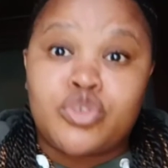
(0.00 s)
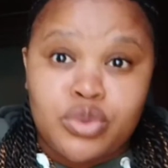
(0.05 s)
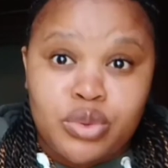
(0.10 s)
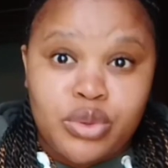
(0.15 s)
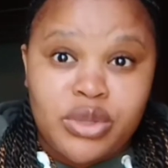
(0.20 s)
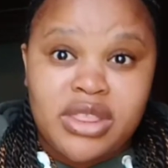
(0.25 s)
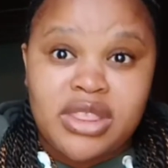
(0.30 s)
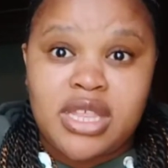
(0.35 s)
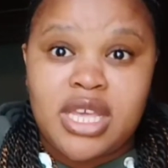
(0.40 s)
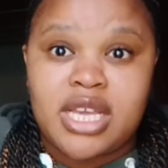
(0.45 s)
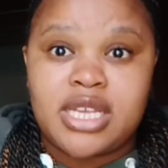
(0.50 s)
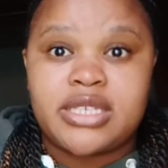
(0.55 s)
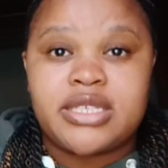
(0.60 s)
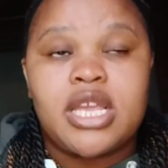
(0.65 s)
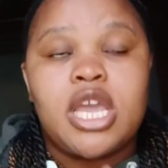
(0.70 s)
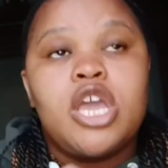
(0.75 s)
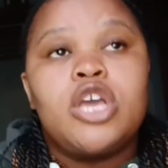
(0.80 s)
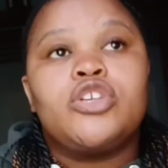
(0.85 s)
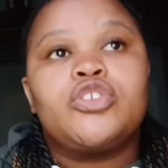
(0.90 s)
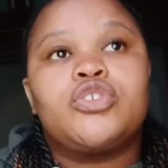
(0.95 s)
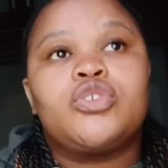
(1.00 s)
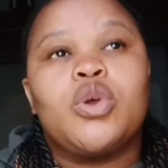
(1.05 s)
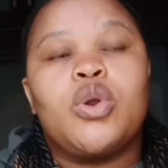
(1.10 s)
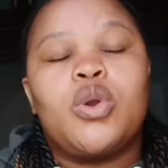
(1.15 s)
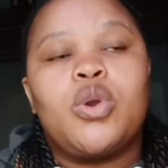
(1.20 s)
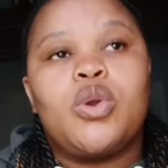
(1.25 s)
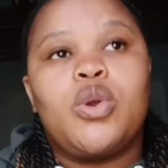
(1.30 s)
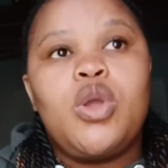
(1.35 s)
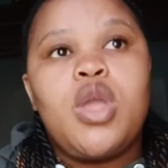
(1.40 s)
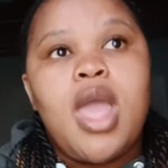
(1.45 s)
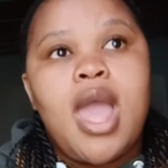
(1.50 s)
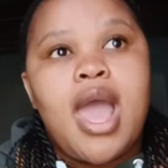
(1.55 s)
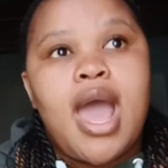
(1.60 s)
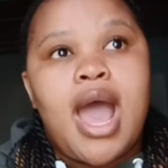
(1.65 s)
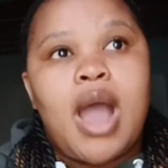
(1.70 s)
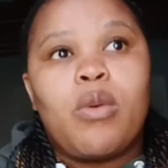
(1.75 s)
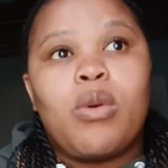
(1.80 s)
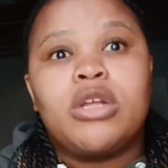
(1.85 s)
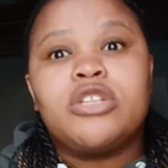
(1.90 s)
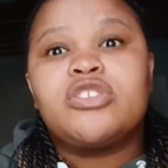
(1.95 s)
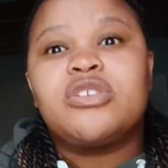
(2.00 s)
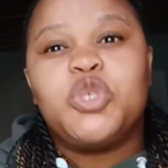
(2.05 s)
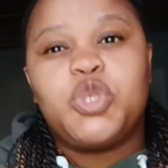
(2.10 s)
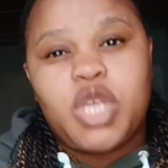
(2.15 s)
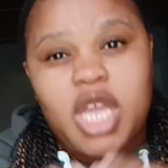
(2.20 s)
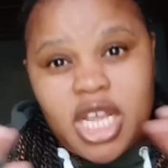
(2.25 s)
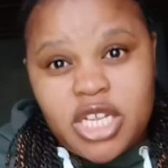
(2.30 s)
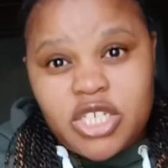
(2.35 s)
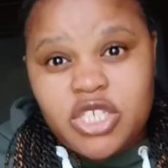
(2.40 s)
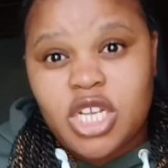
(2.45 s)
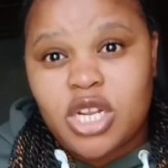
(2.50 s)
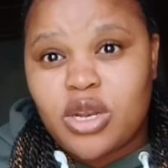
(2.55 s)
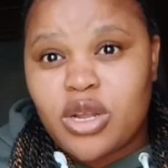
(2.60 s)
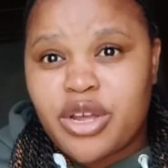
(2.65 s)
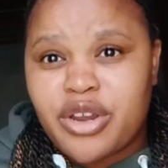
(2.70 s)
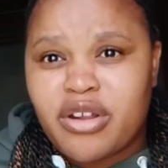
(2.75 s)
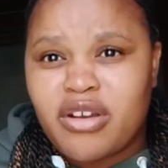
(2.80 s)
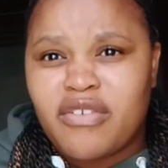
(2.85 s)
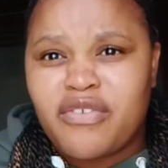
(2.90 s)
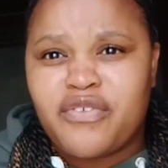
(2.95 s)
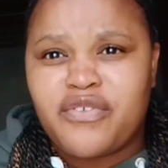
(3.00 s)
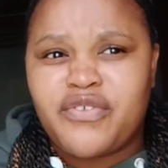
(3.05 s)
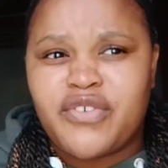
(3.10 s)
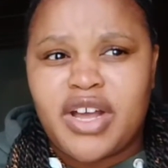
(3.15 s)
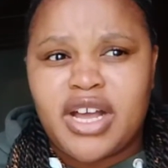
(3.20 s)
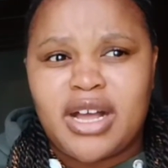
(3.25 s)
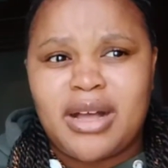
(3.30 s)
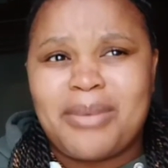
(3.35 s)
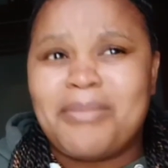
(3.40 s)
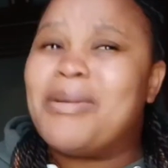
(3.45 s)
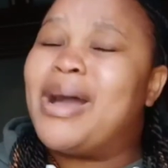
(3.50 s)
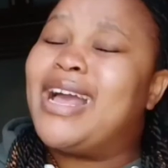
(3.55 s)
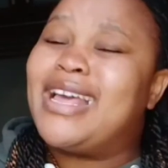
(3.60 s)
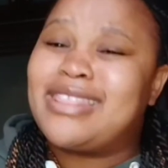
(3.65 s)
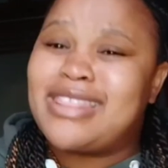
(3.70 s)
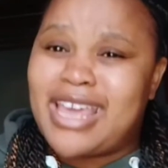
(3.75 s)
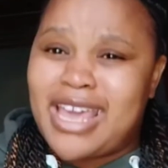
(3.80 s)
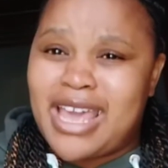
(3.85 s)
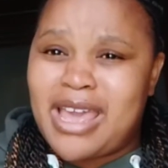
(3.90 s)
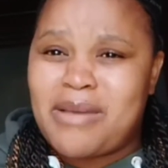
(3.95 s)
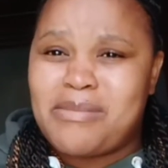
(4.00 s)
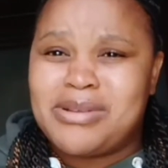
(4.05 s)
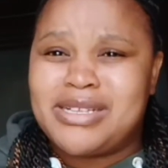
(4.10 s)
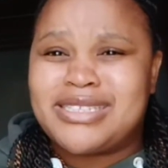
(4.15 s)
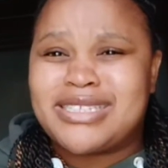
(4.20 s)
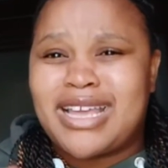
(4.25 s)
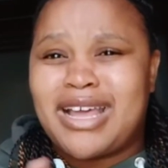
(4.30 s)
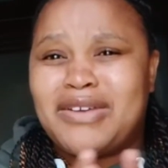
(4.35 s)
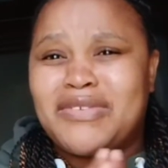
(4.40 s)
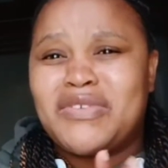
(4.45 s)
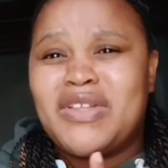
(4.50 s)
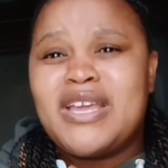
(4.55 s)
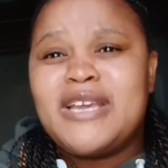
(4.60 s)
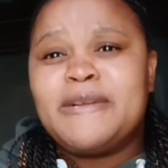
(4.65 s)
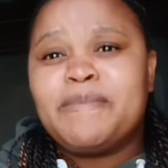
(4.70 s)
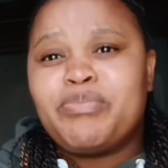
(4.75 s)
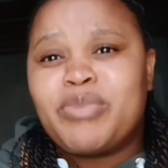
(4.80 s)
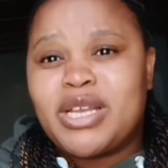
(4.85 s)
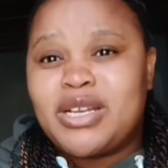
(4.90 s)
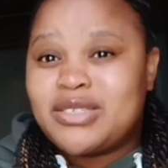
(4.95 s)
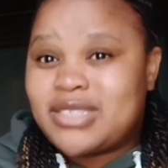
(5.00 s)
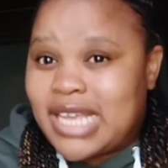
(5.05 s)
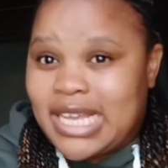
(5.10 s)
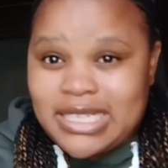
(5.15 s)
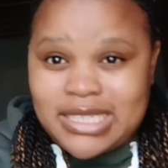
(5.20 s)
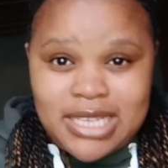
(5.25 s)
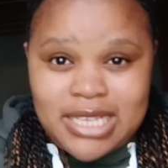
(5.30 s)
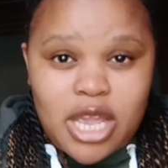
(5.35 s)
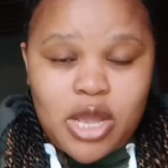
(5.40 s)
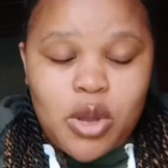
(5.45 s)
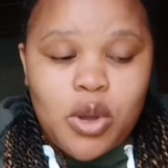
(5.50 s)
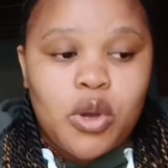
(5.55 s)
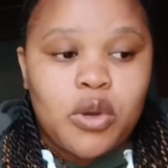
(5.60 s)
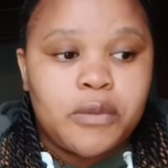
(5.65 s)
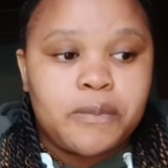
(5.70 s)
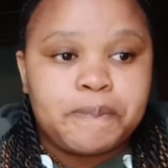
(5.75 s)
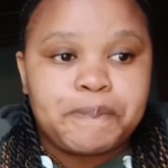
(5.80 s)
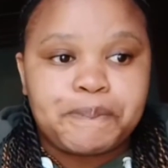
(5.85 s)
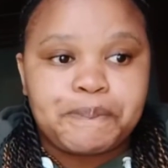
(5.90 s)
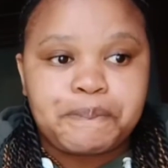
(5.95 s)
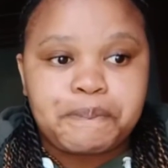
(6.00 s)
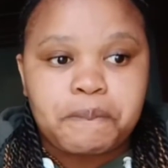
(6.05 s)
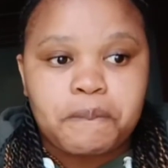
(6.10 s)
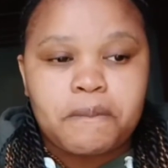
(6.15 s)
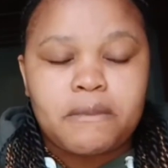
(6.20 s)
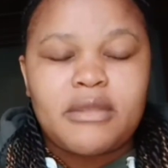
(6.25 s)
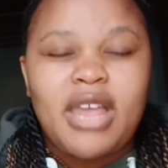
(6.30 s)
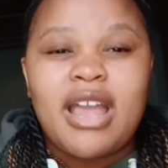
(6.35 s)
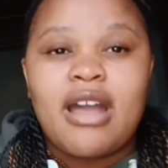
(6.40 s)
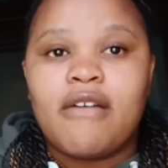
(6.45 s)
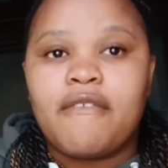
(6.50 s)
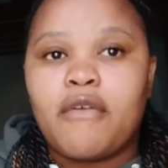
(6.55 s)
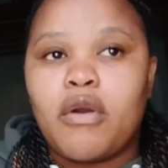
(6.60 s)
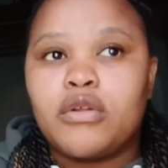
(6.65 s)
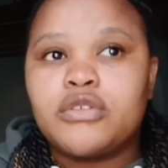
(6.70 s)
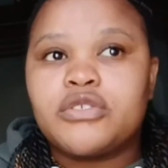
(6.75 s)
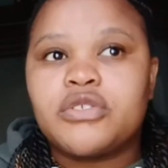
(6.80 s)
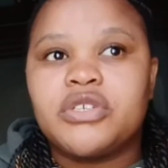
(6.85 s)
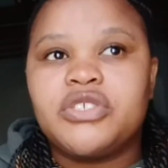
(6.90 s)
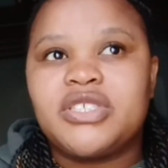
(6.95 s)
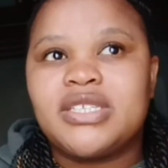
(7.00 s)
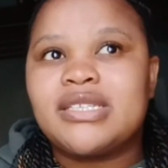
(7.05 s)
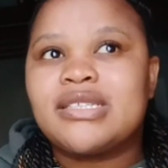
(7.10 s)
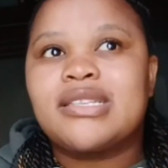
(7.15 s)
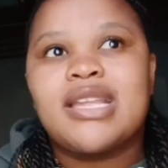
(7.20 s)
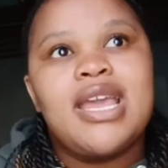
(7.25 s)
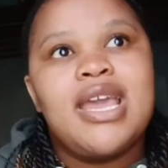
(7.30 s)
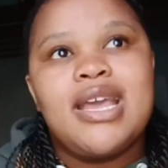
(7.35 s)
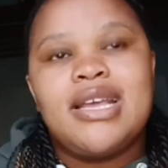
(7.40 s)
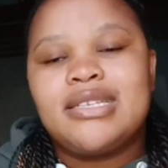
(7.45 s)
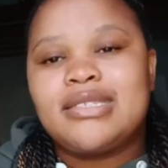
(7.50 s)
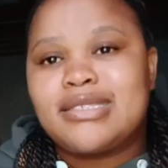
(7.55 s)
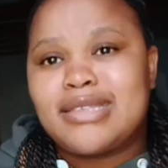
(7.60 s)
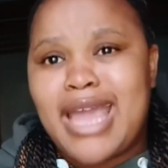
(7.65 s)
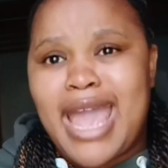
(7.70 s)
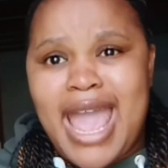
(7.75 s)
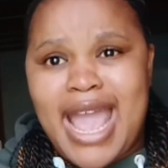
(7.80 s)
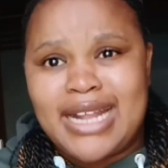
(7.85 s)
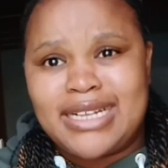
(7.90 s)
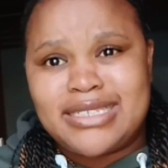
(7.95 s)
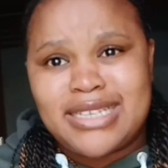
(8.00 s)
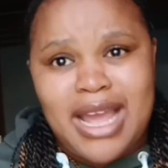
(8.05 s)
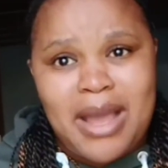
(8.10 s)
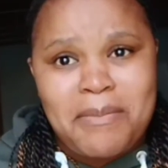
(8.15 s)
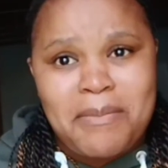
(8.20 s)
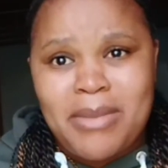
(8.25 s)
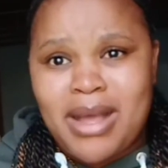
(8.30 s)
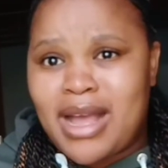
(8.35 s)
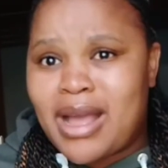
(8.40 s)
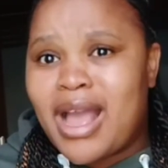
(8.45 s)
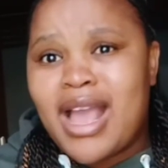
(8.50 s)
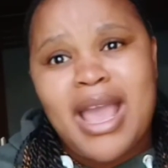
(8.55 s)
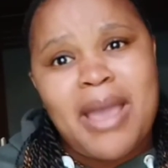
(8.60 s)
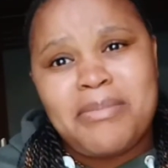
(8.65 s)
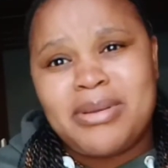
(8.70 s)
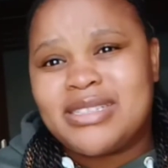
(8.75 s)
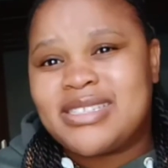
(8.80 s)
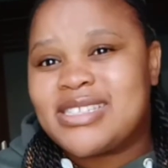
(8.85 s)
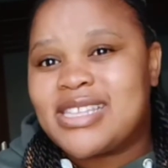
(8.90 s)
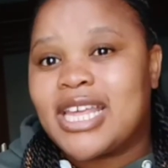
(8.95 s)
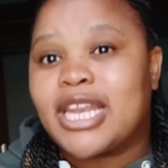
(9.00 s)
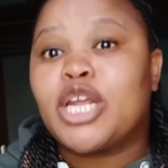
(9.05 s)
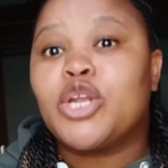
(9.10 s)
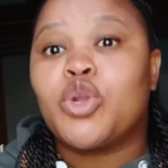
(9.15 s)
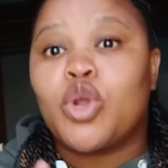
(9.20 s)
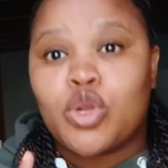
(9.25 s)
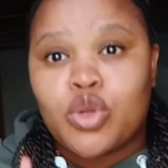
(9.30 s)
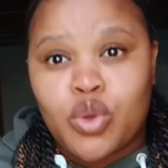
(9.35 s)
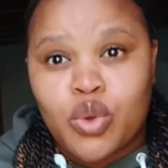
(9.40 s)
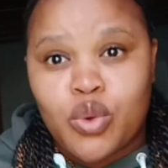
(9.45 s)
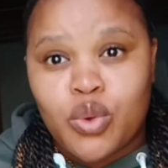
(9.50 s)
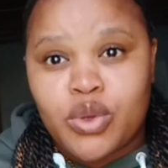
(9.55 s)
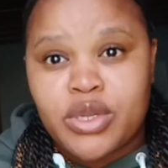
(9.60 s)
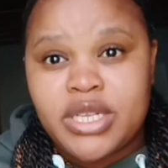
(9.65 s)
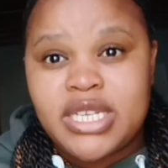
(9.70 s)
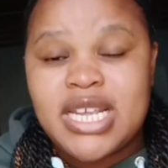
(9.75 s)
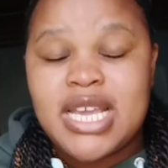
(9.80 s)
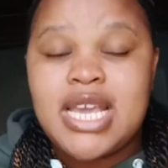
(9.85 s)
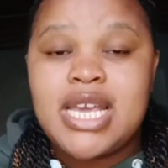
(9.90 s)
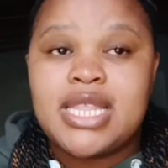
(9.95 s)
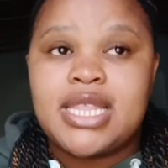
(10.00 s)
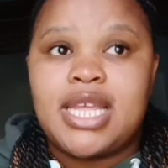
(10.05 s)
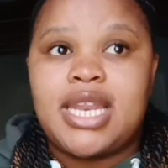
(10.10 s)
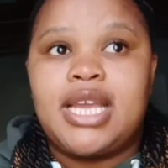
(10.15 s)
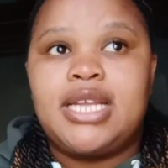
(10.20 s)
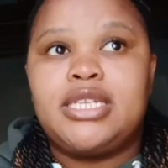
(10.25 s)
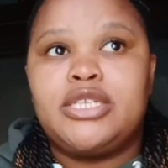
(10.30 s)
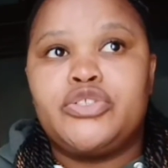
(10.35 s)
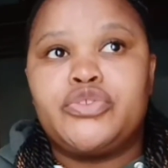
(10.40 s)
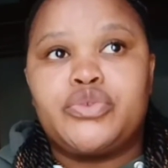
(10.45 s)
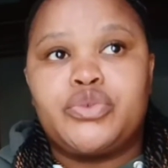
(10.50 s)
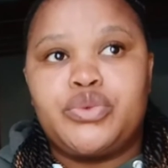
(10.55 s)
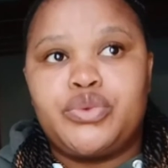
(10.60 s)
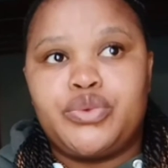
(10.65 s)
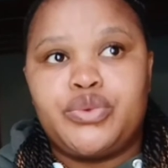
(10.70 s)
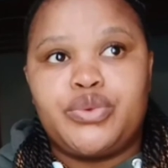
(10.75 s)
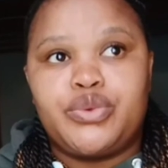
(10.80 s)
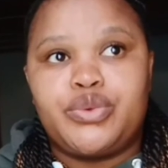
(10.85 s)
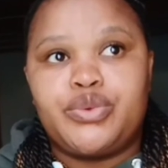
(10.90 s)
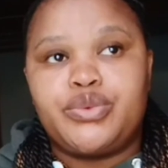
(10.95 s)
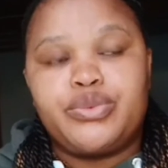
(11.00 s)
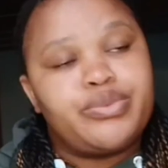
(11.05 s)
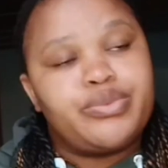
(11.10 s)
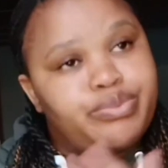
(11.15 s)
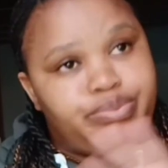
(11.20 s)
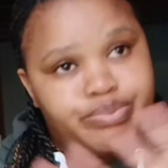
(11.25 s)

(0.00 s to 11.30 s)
do things. So I want to change a lot of the habits. Because I stay home, I've also just had habits that are not good that I need to...